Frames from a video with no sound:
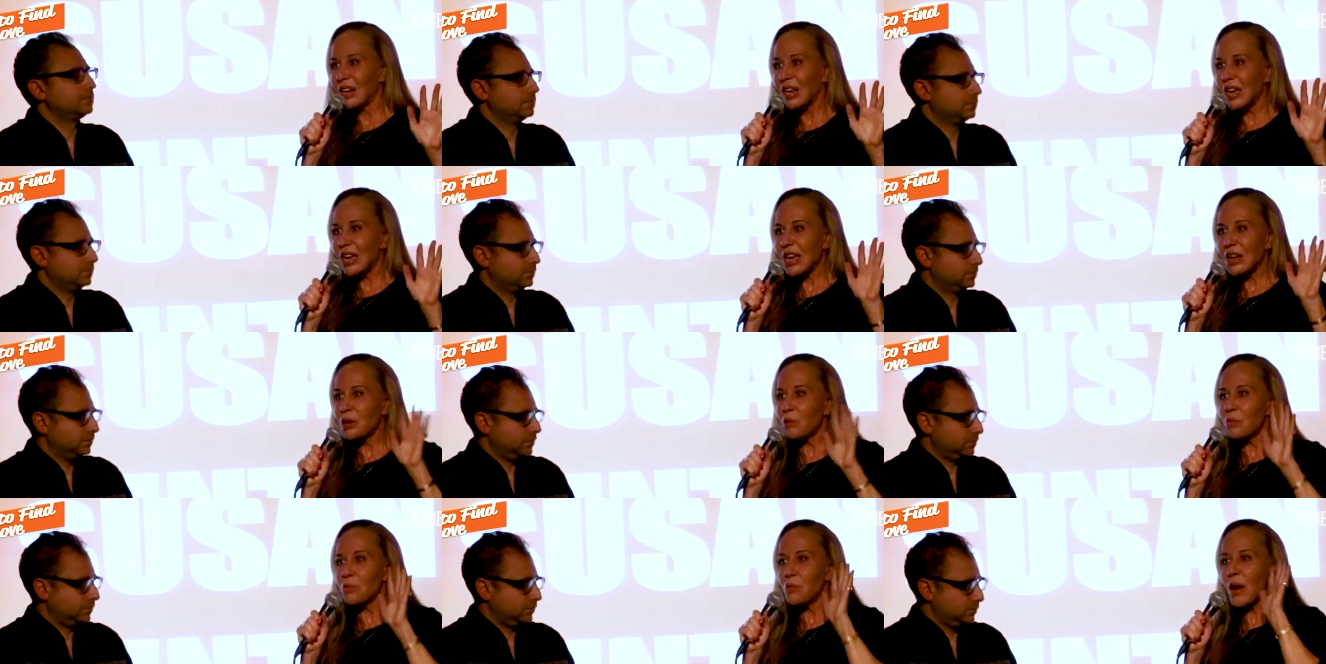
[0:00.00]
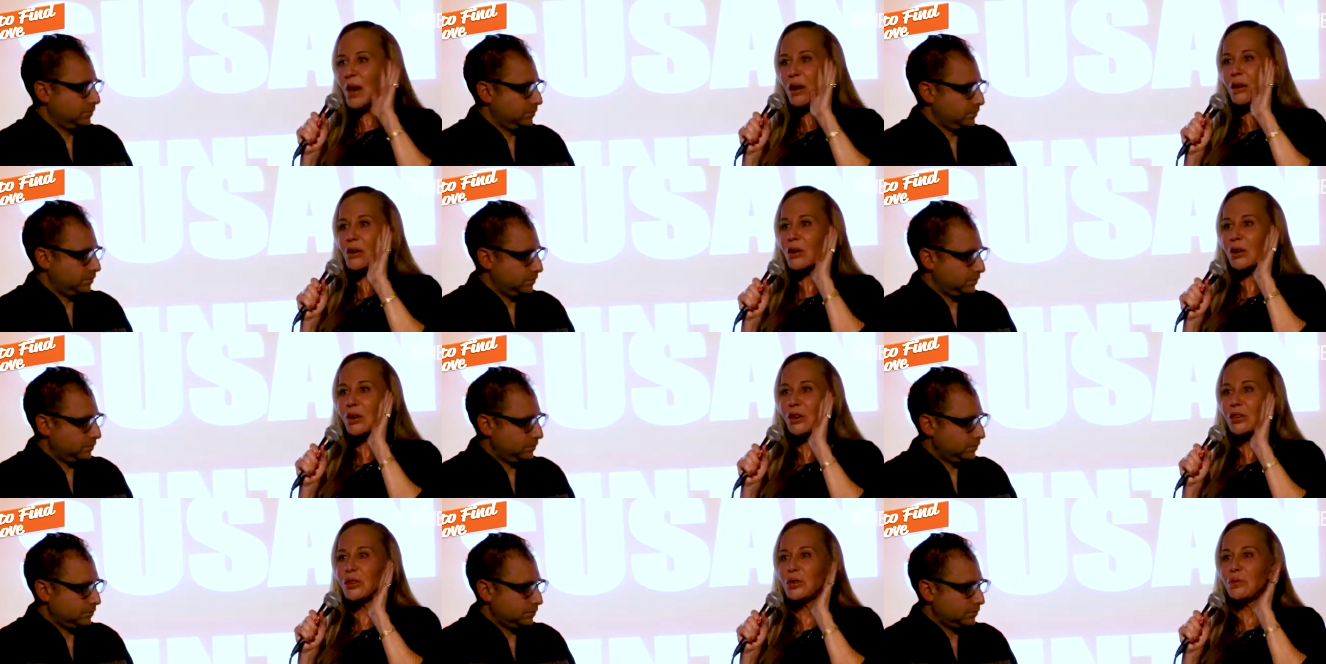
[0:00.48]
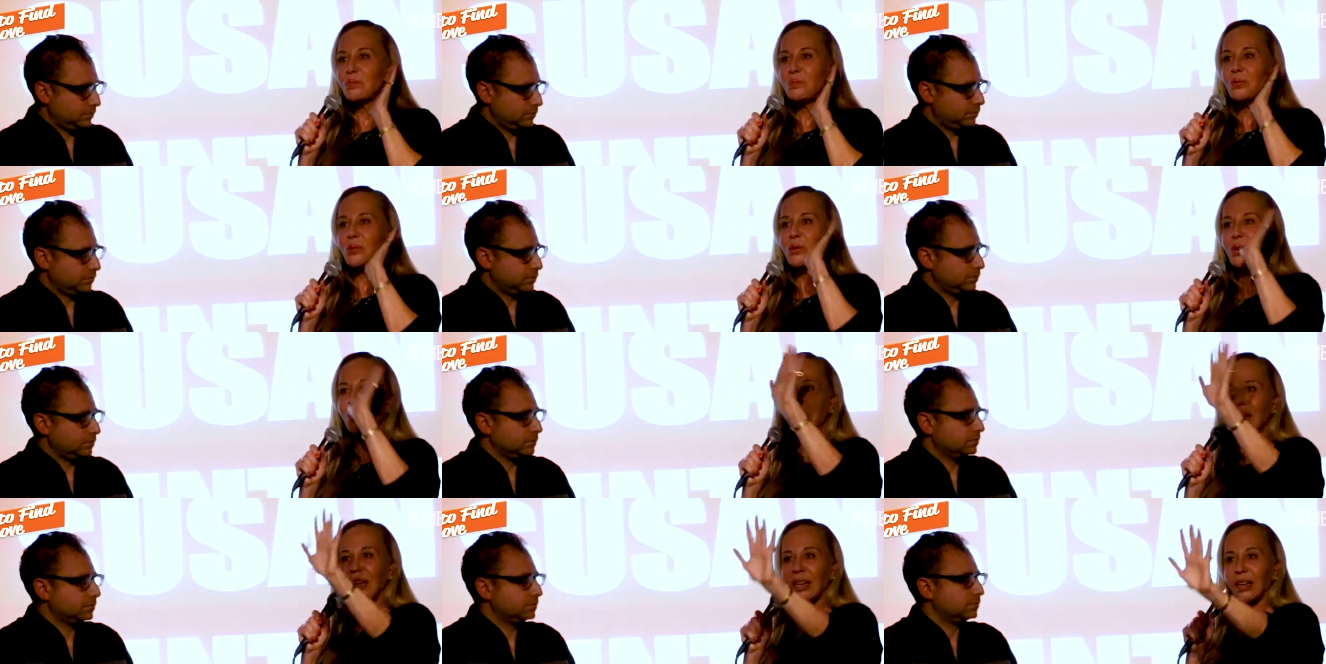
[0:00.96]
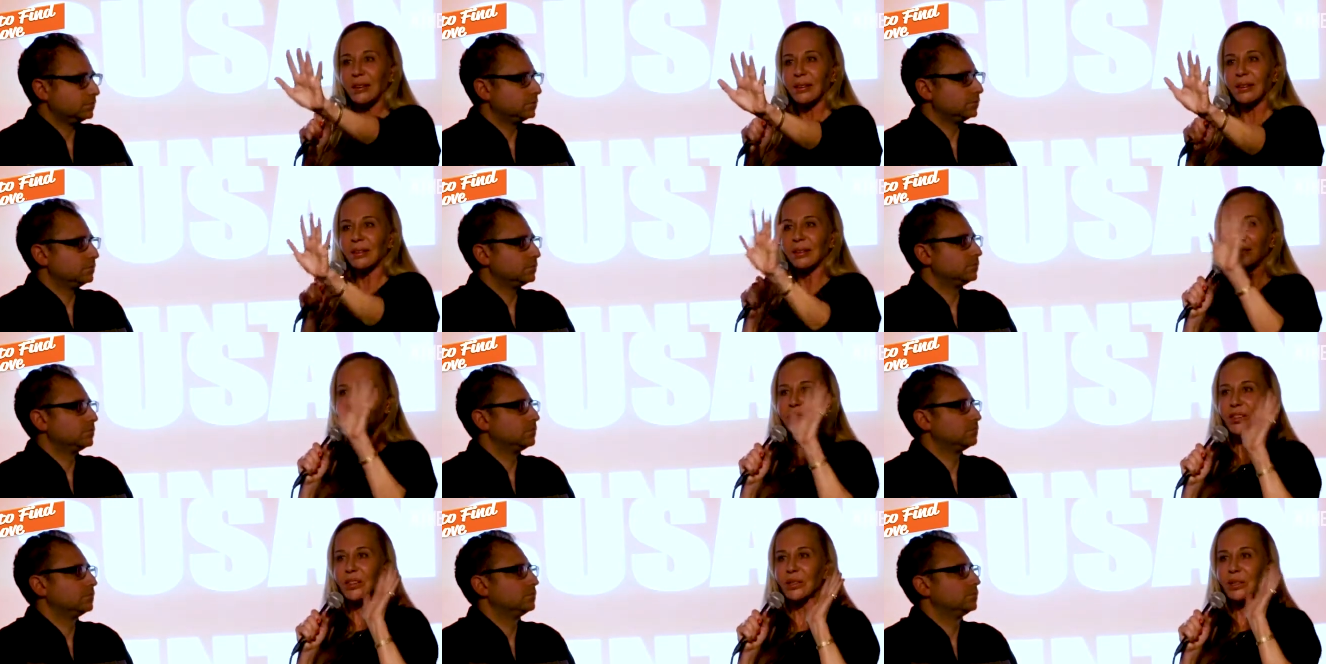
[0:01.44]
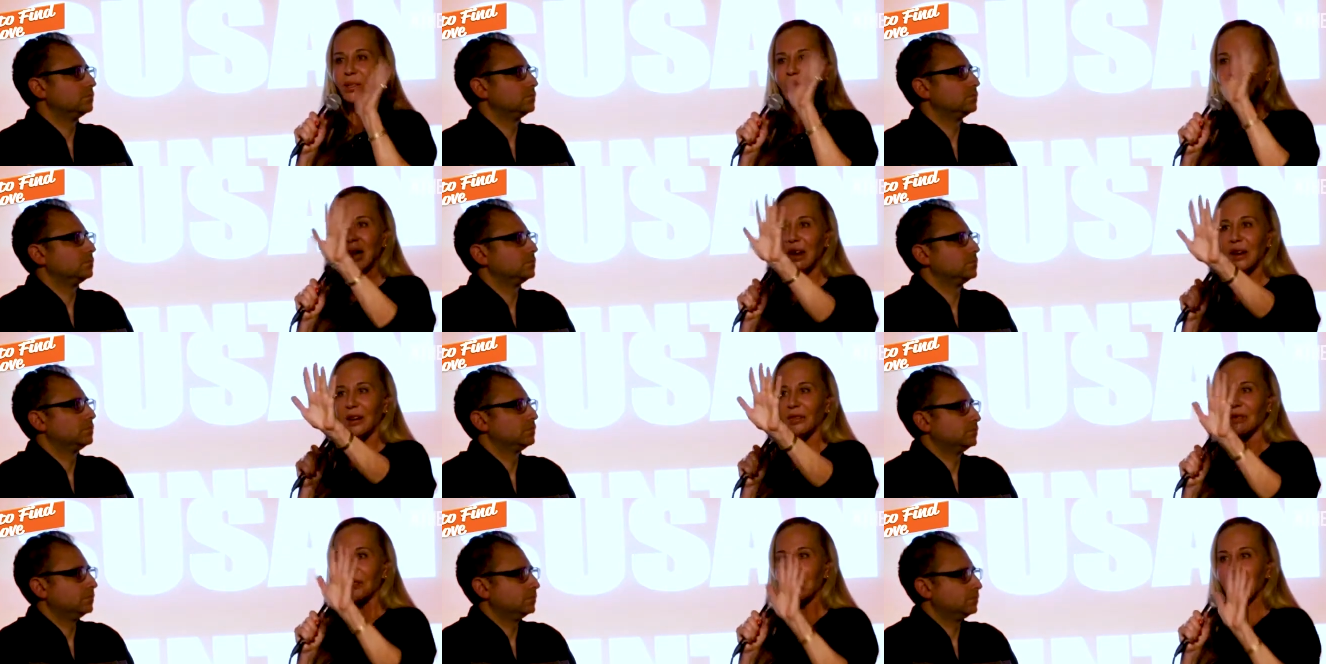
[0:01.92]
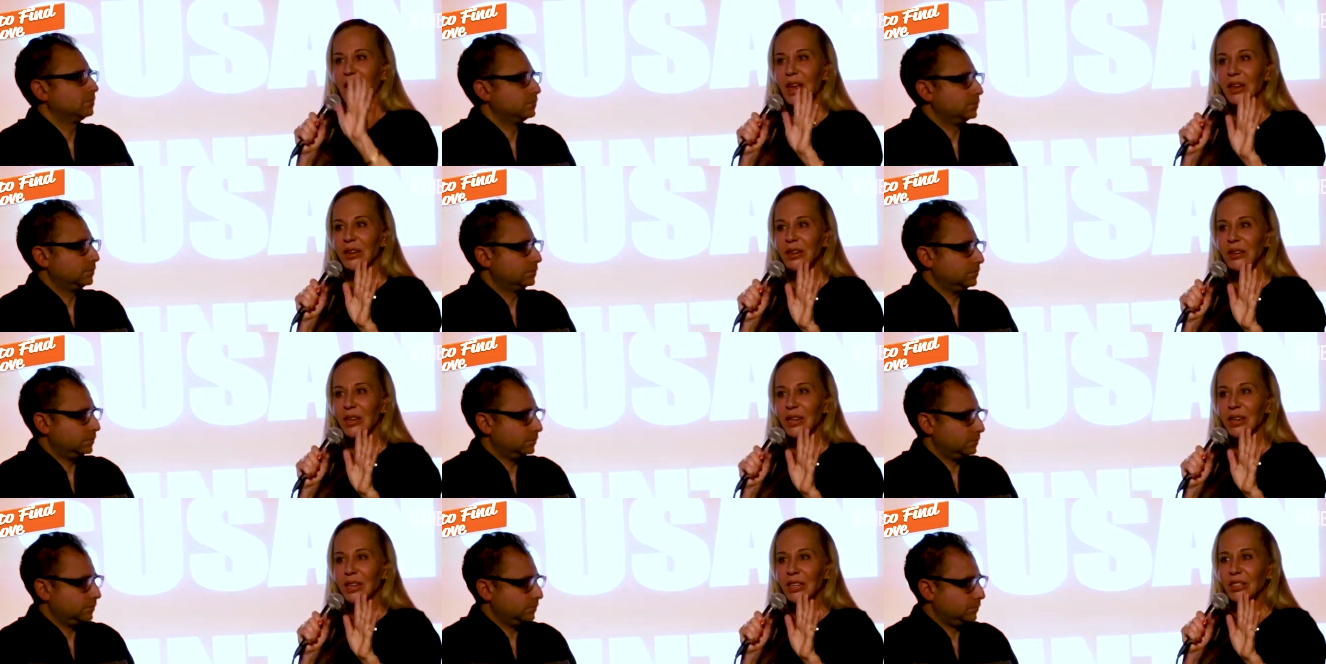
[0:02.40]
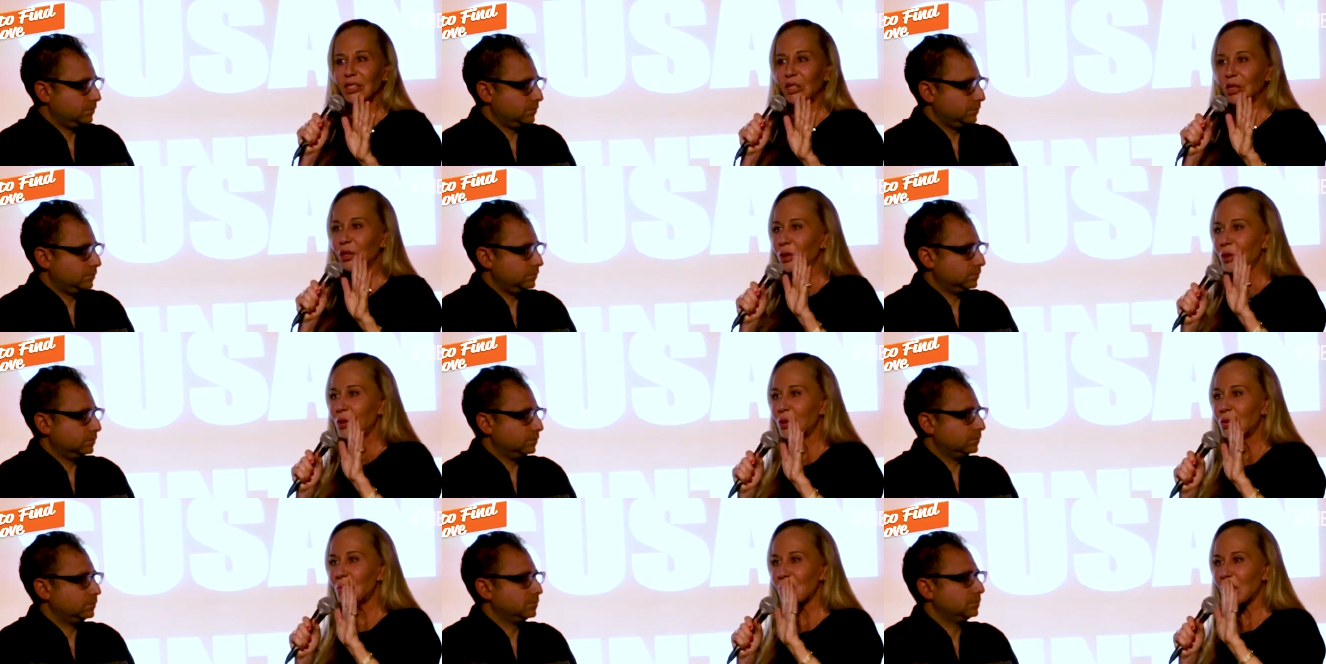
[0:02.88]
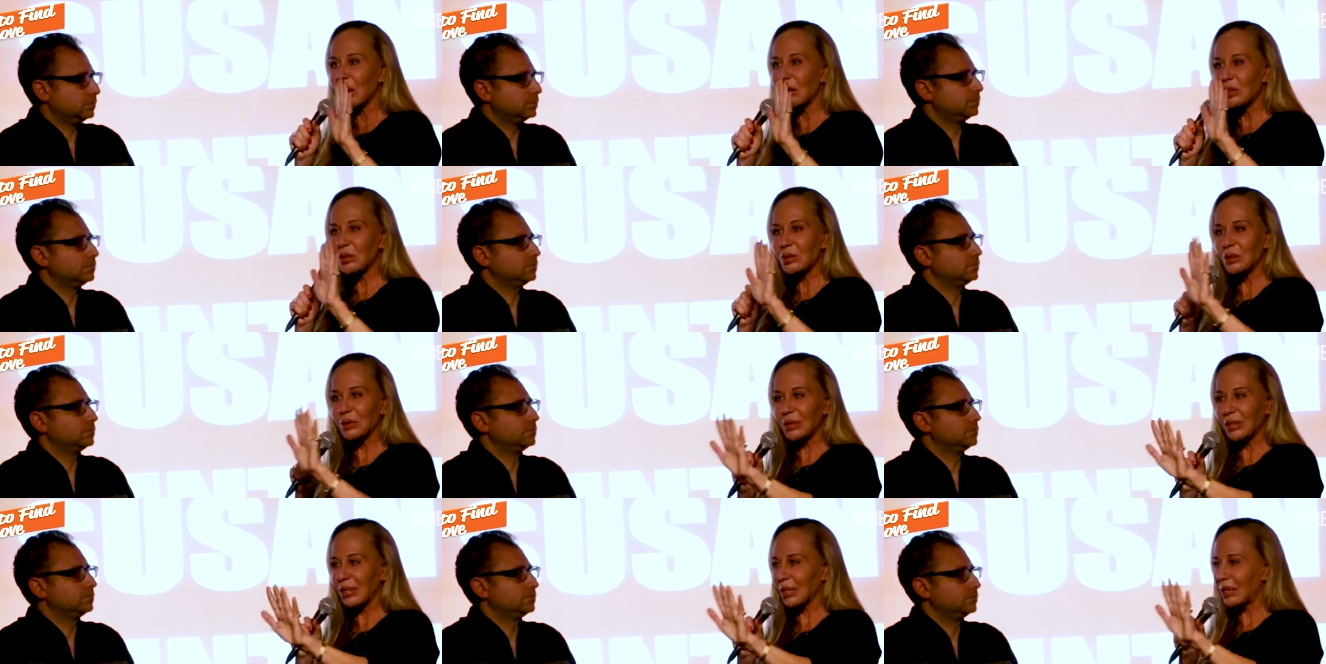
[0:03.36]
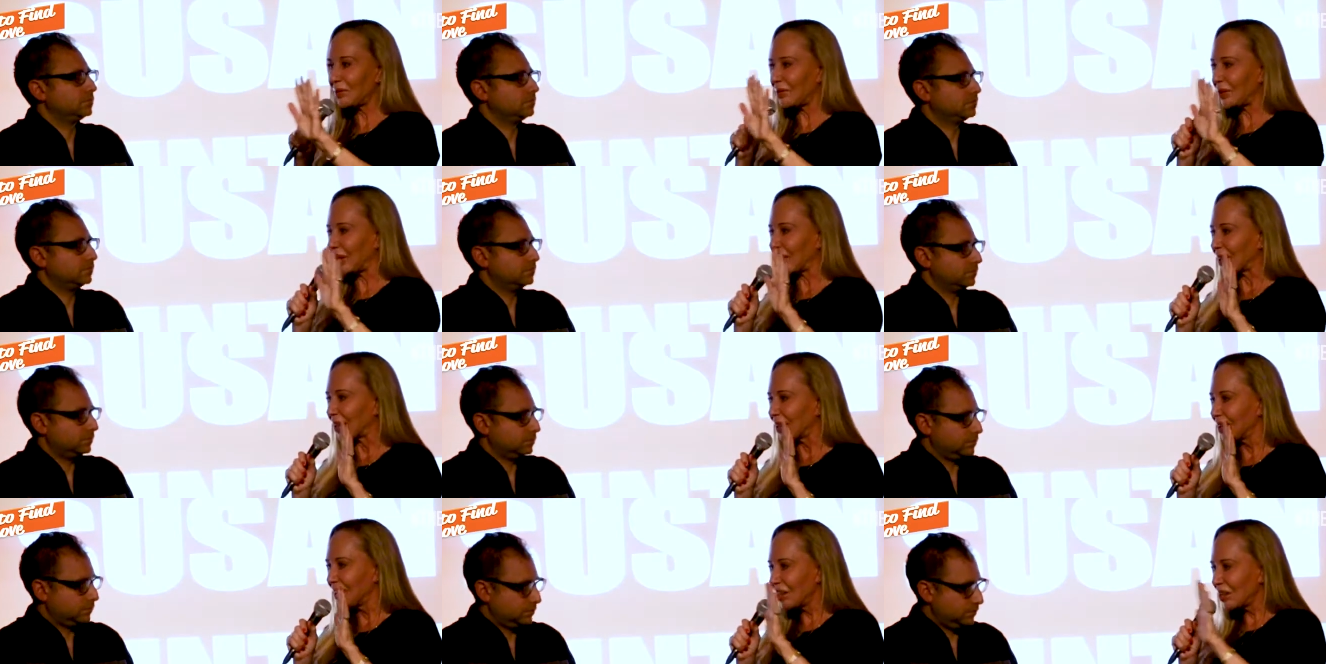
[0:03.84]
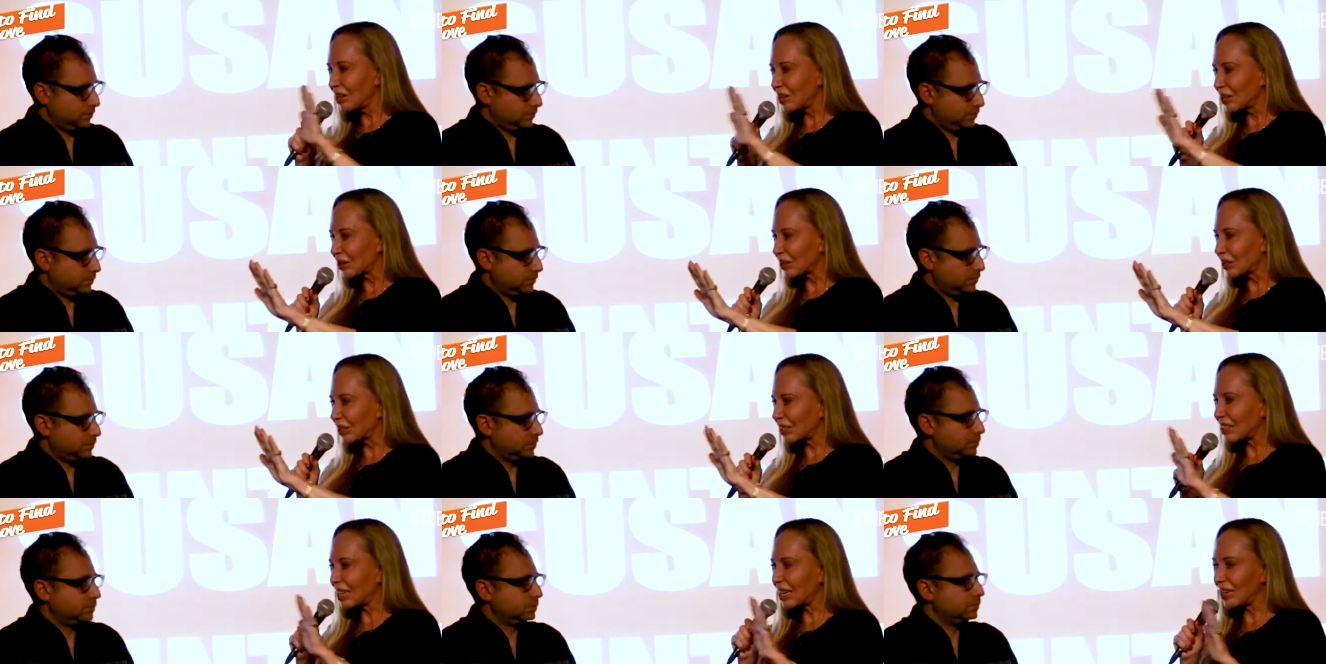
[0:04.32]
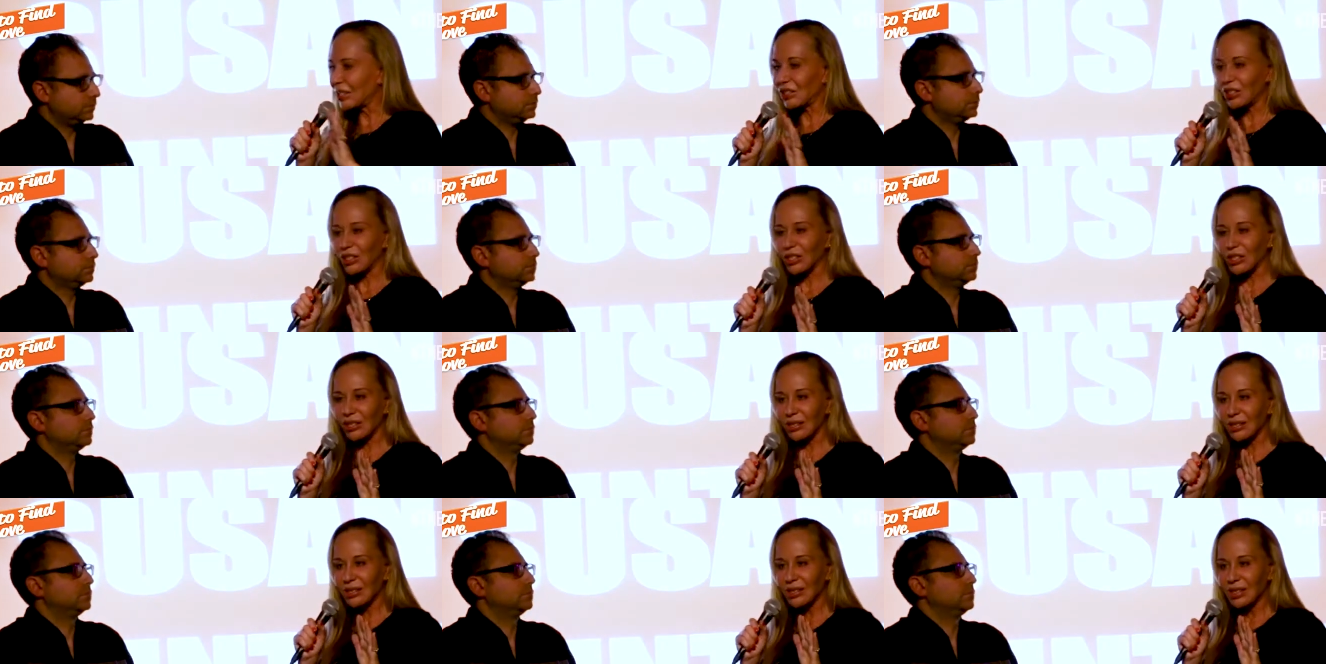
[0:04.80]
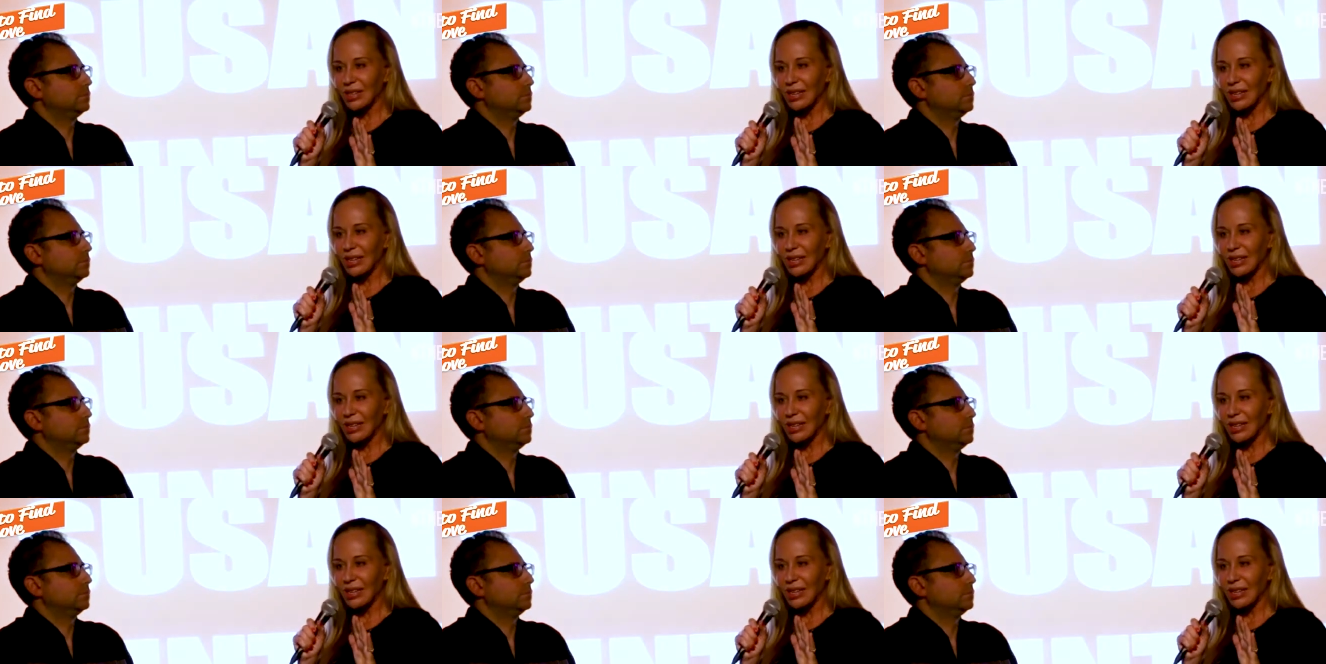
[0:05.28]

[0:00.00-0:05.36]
Speaker 1: It, where are you putting your love and to whom are you giving your attention?